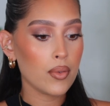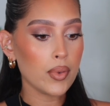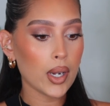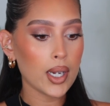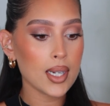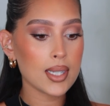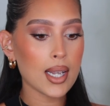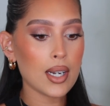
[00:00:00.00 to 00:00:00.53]

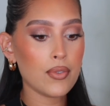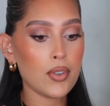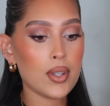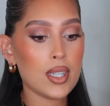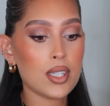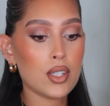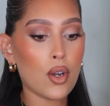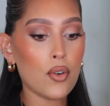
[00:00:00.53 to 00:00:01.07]
very excited for
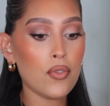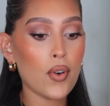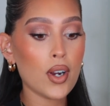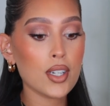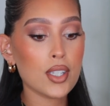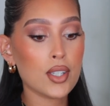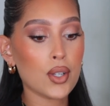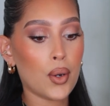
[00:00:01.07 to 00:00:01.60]
this. So
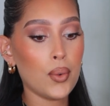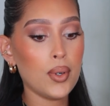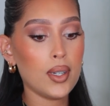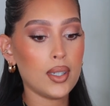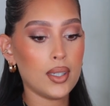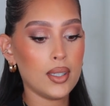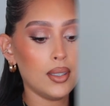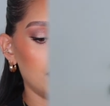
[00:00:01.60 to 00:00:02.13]
far so
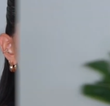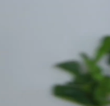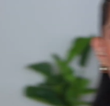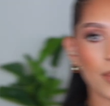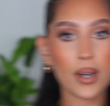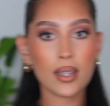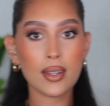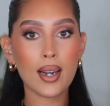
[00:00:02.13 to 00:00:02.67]
good. The
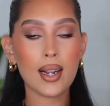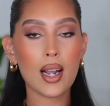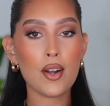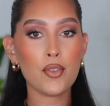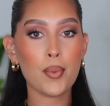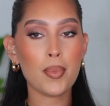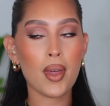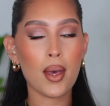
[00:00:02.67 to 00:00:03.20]
next product that I
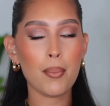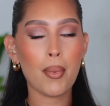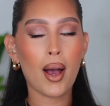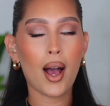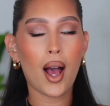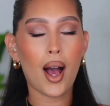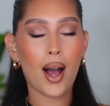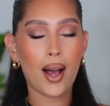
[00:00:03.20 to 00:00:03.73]
got from them,
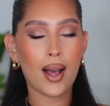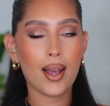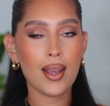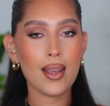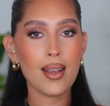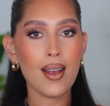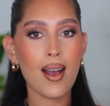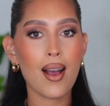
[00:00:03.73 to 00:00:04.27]

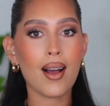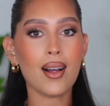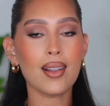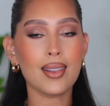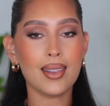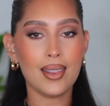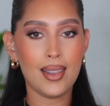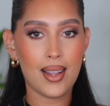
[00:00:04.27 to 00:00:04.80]
I
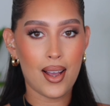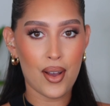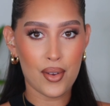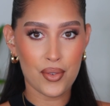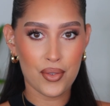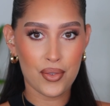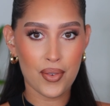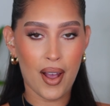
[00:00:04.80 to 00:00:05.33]

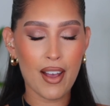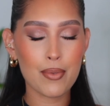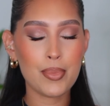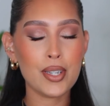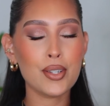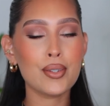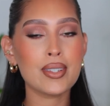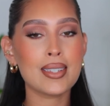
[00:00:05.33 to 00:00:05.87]
love. I've
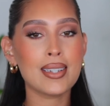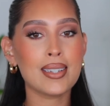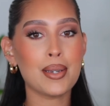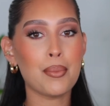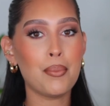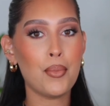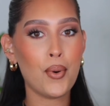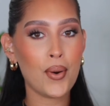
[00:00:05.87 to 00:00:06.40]
been using
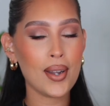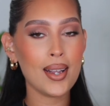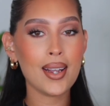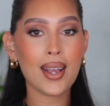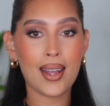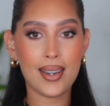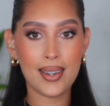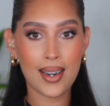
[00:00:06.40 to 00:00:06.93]
it
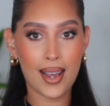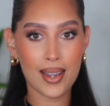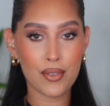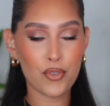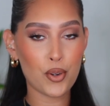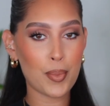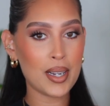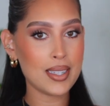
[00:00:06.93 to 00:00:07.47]
morning and
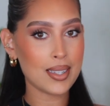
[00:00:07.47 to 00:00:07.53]
night for my